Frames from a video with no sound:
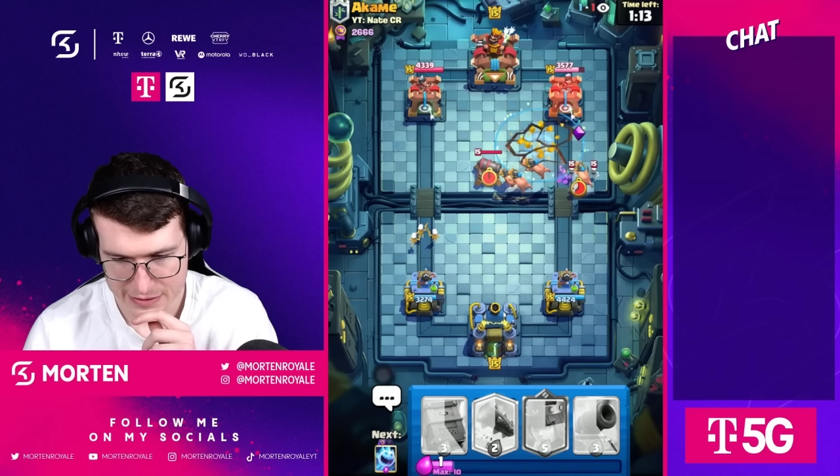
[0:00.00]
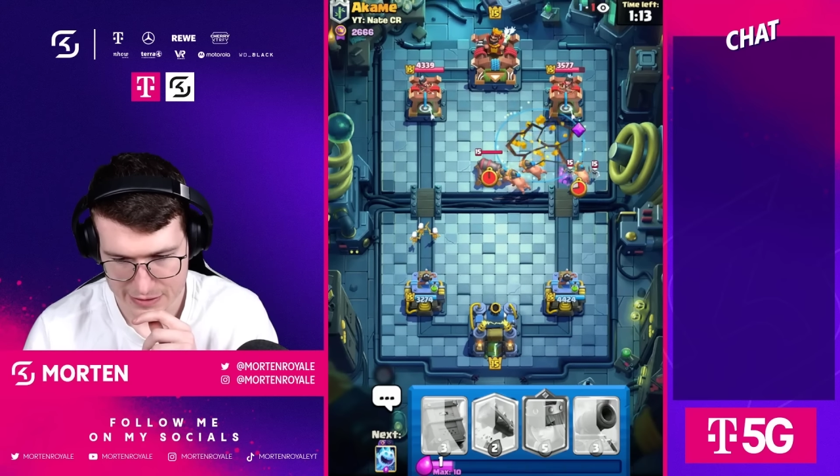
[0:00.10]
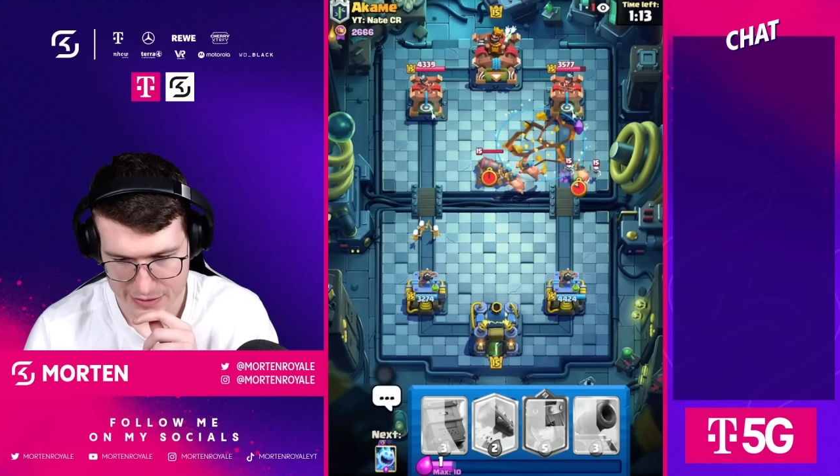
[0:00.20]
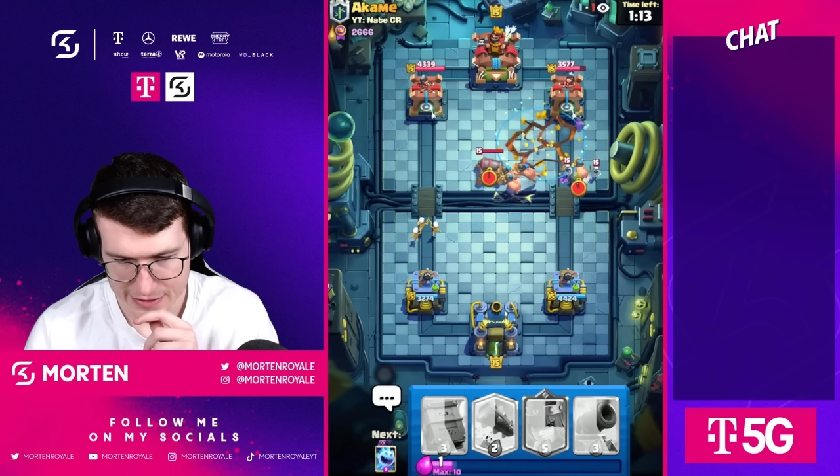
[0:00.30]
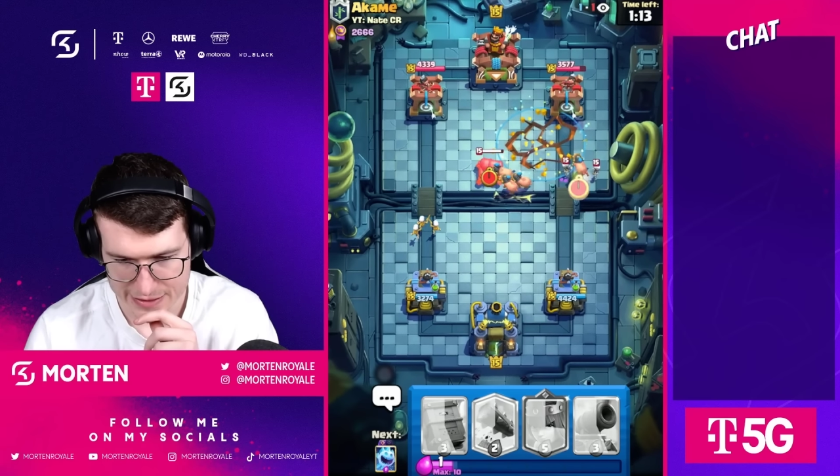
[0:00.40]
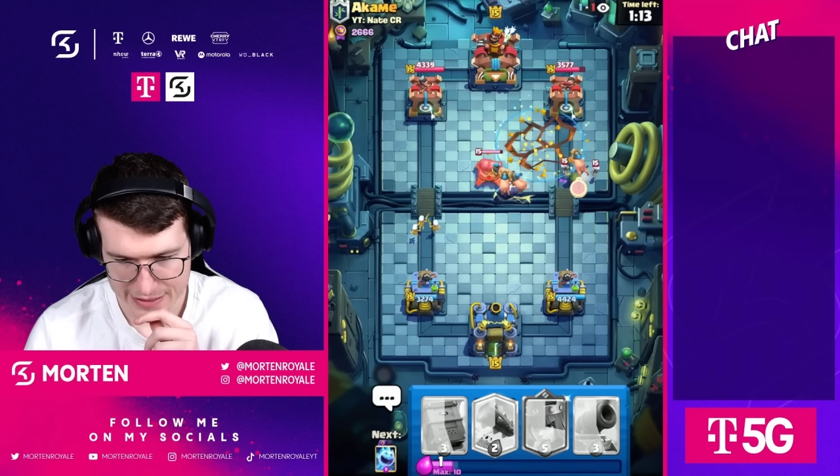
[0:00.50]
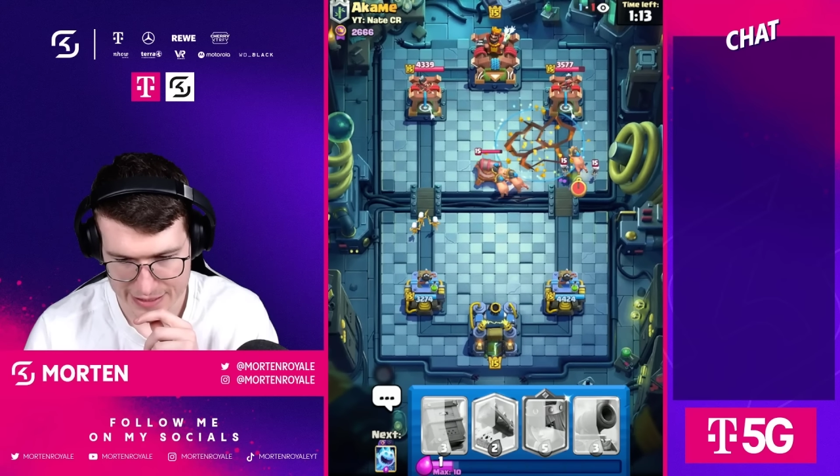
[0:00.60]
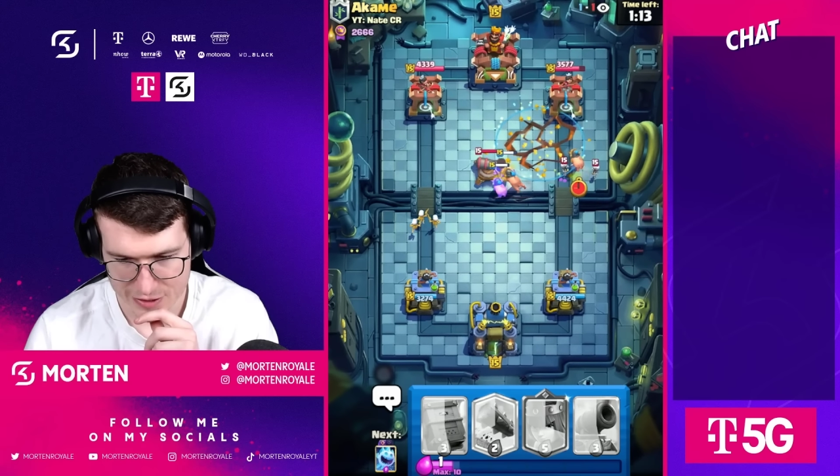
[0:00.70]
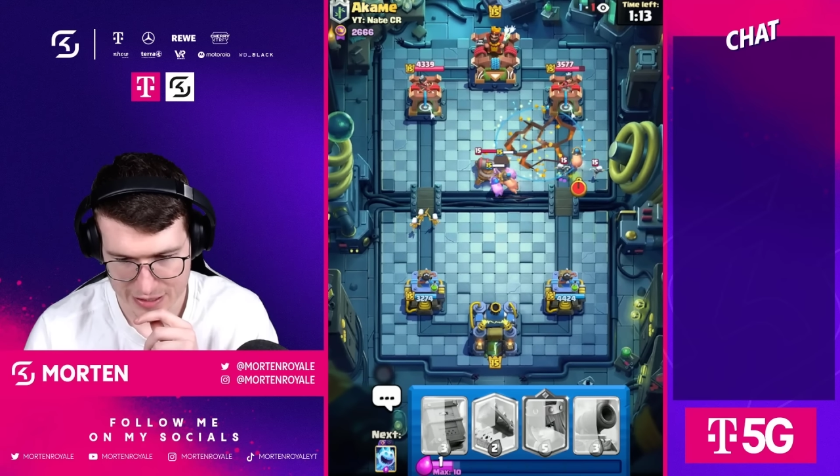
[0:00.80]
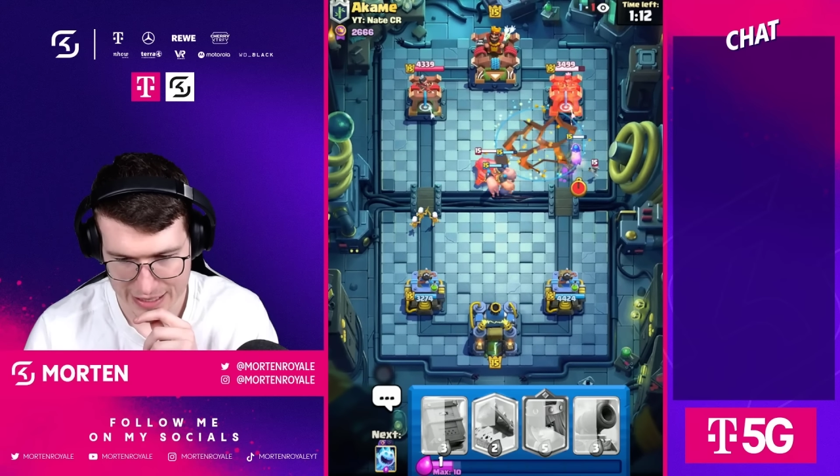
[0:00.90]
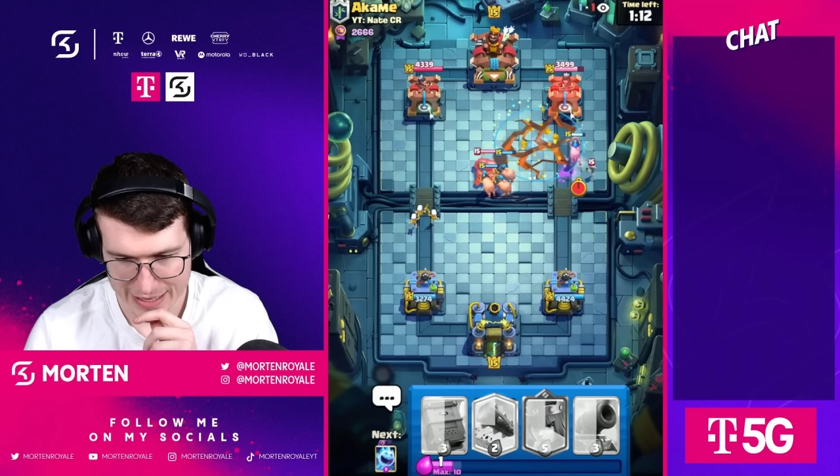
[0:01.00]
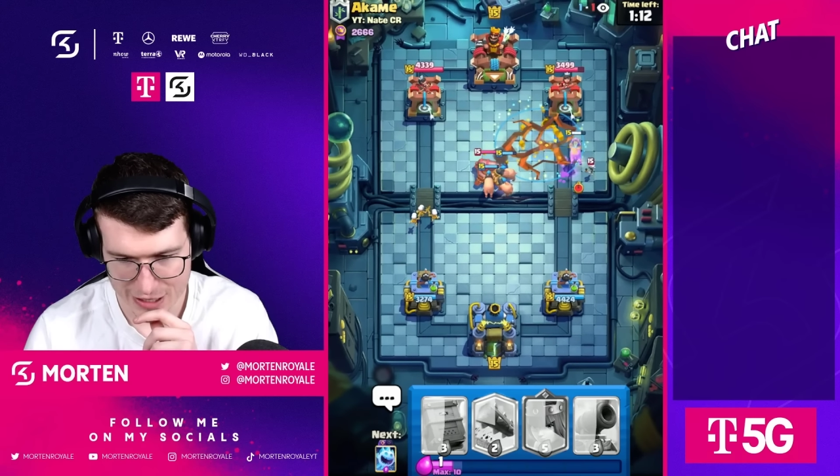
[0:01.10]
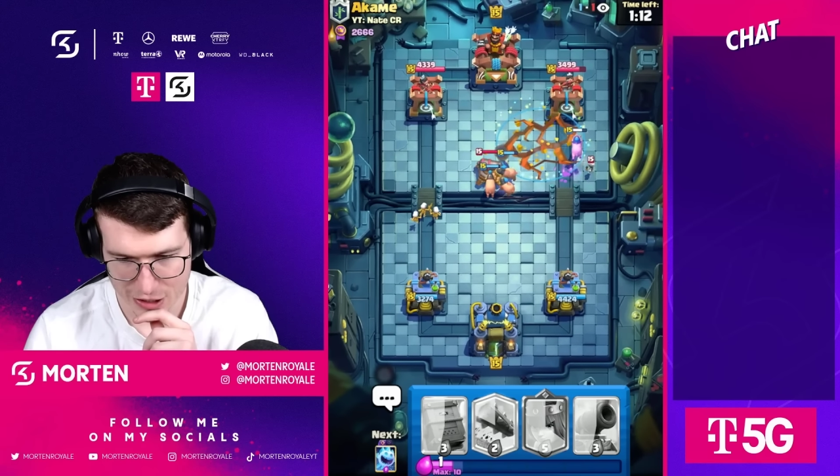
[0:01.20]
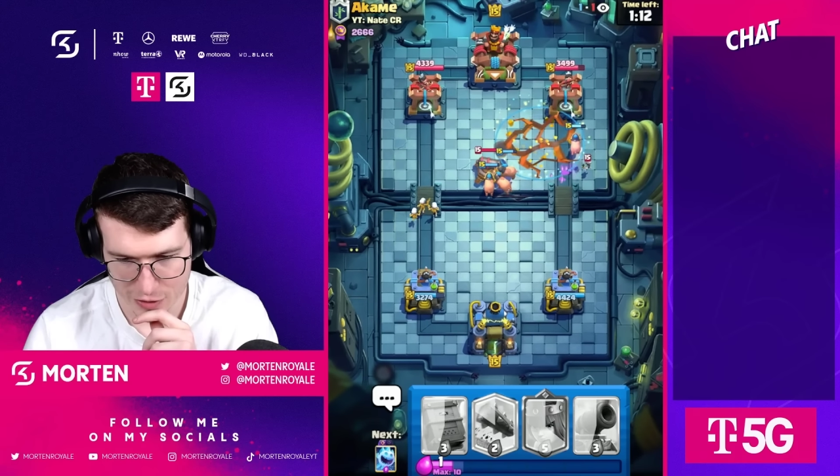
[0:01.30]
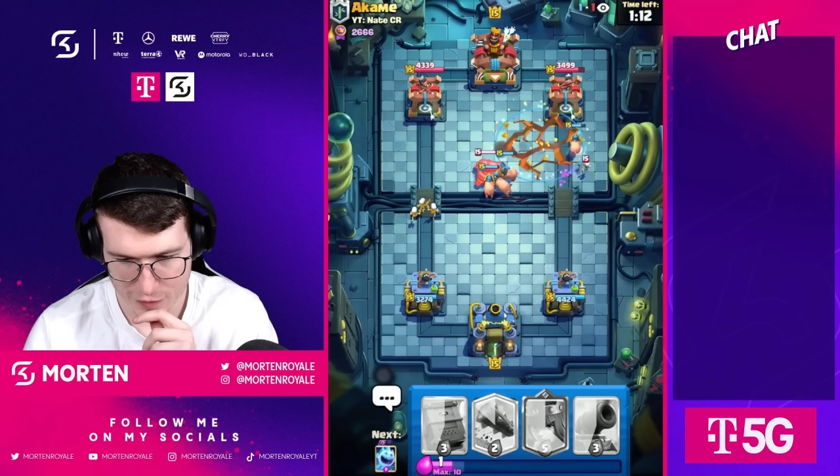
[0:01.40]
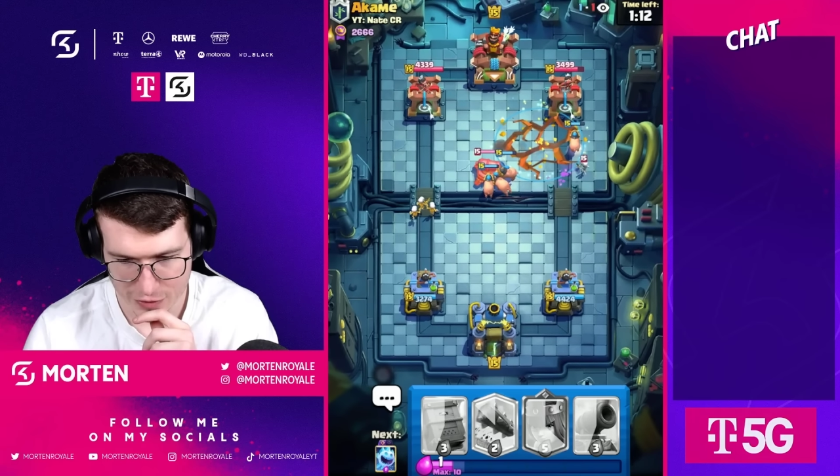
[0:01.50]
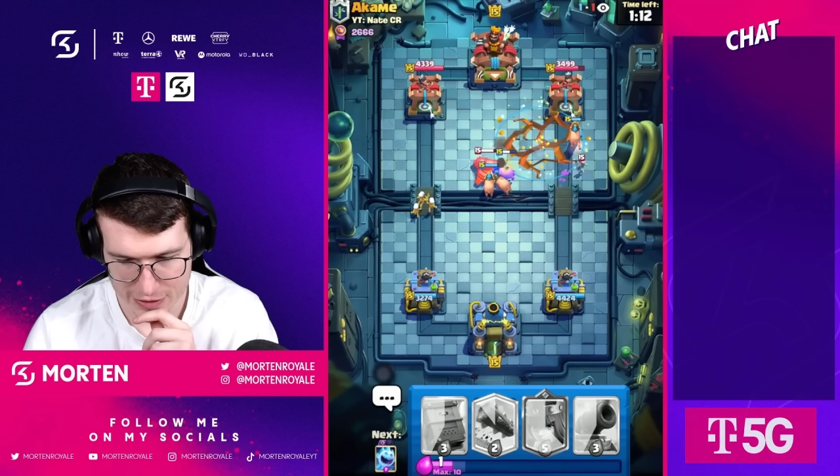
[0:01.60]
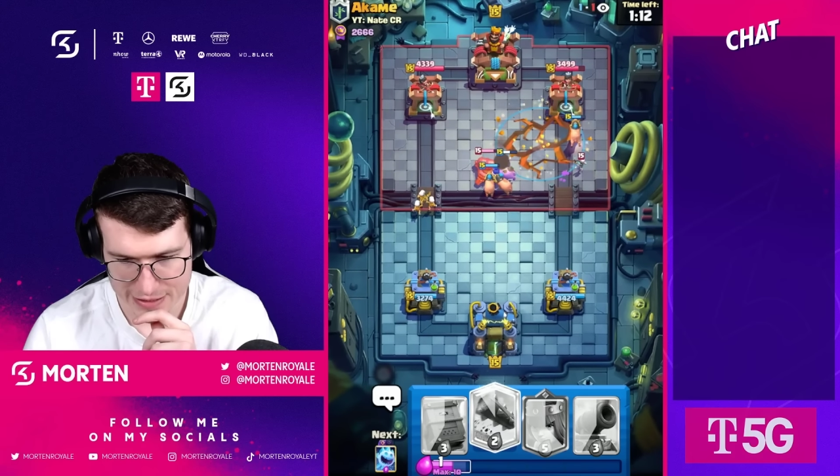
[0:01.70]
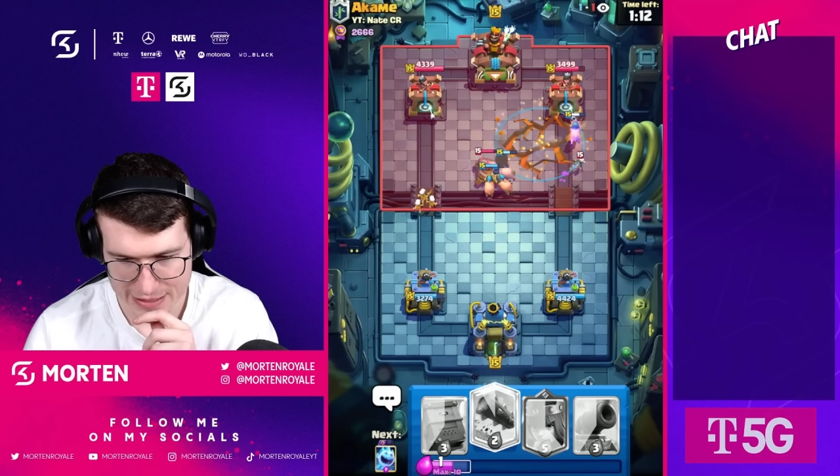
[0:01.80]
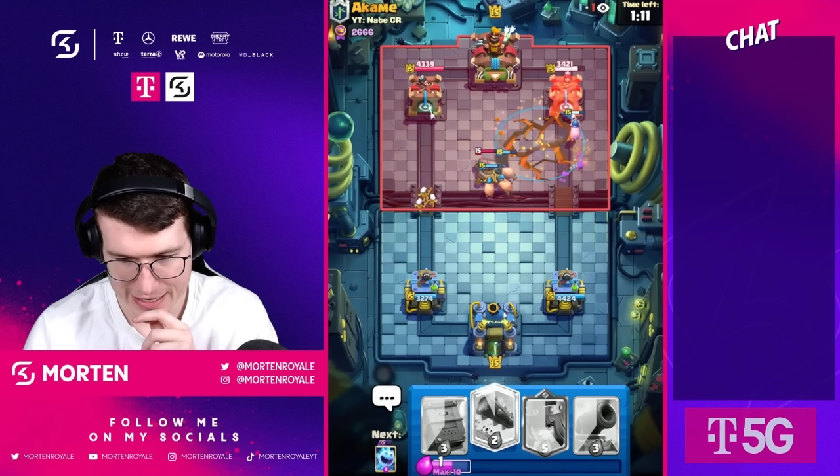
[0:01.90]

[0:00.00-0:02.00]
Okay, decides to kind of go for this